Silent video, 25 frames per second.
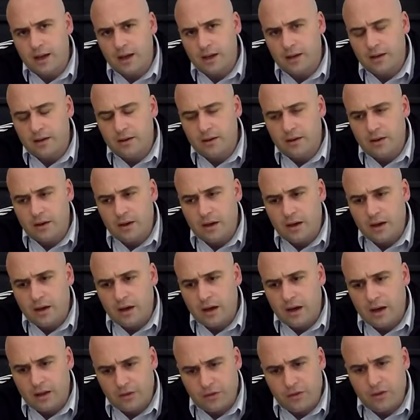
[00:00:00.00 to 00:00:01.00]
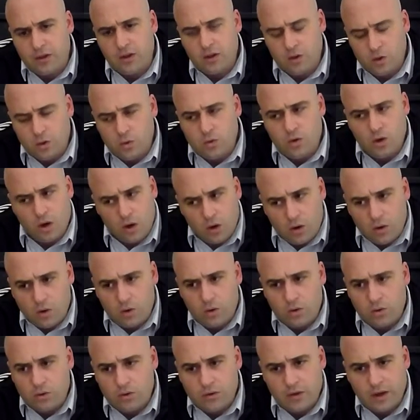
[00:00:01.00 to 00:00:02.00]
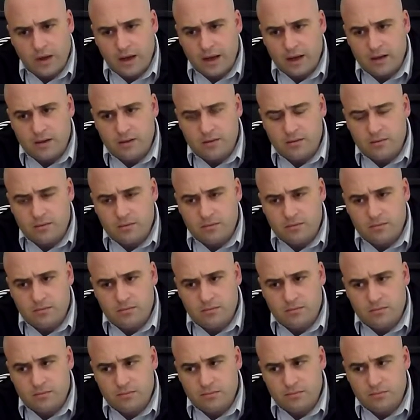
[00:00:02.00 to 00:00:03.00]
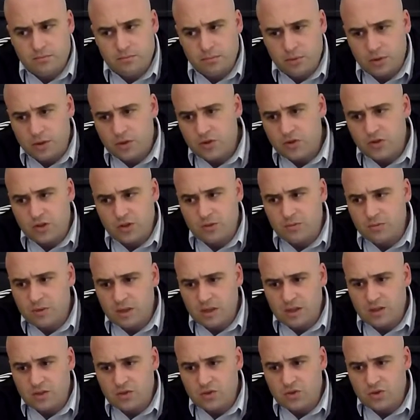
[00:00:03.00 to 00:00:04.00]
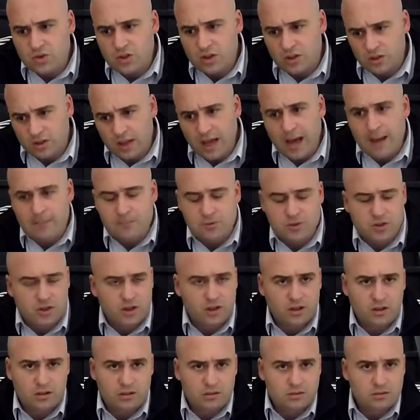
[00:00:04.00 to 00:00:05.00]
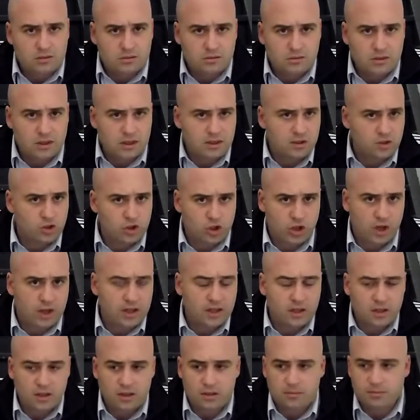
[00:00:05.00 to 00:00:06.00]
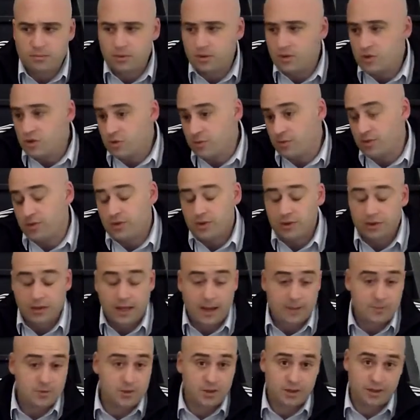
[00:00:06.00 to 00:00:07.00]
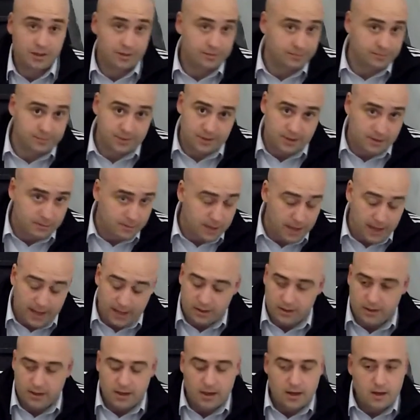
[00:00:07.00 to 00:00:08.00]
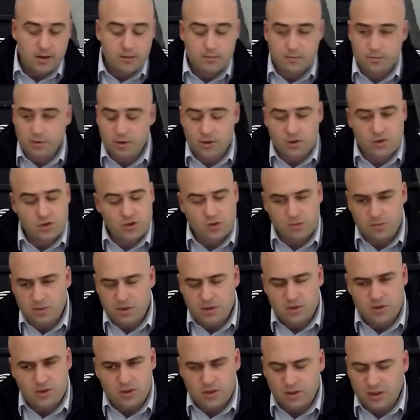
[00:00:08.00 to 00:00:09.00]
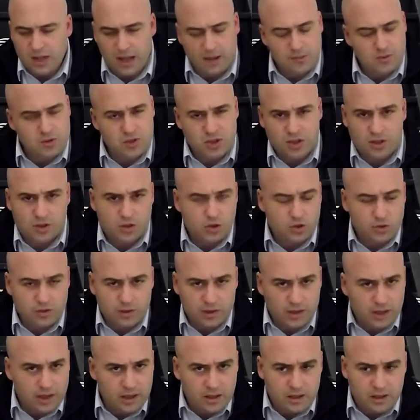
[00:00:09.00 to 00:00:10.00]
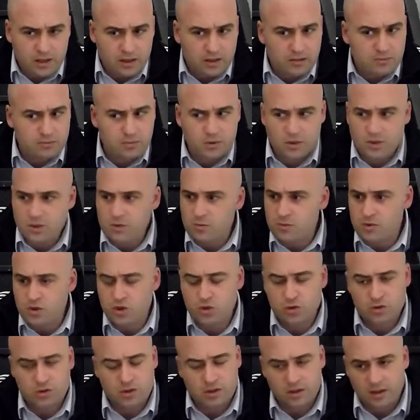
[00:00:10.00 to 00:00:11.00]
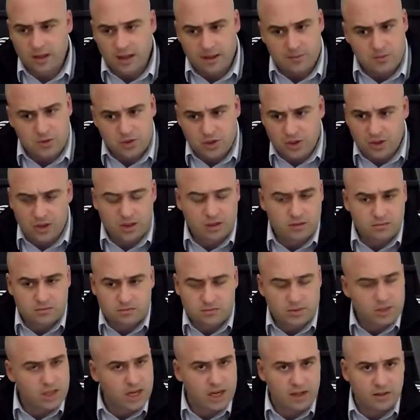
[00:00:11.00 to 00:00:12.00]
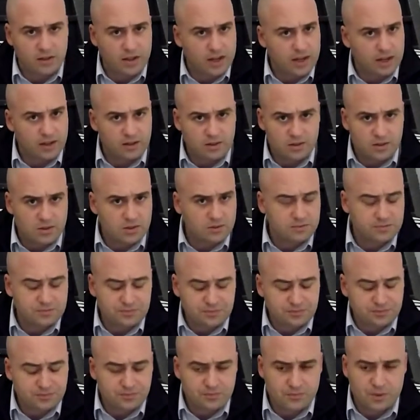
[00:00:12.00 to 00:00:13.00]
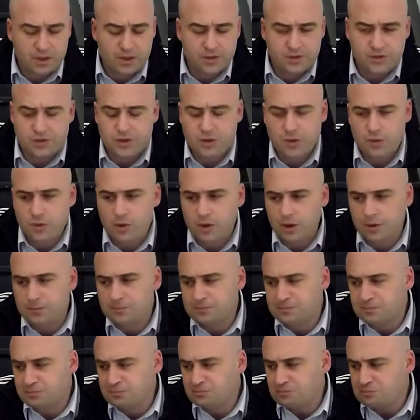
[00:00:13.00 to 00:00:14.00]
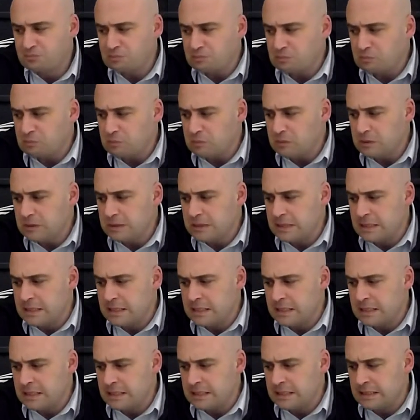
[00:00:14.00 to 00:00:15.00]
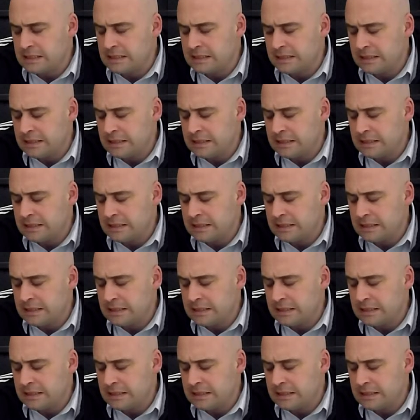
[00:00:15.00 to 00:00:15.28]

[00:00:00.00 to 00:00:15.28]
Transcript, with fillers: that. I think you know that Buddhism is collapsing in China. Buddhism is collapsing in Tibet. Buddhism is collapsing in Sri Lanka. Buddhism is collapsing in Thailand, and so on. Um,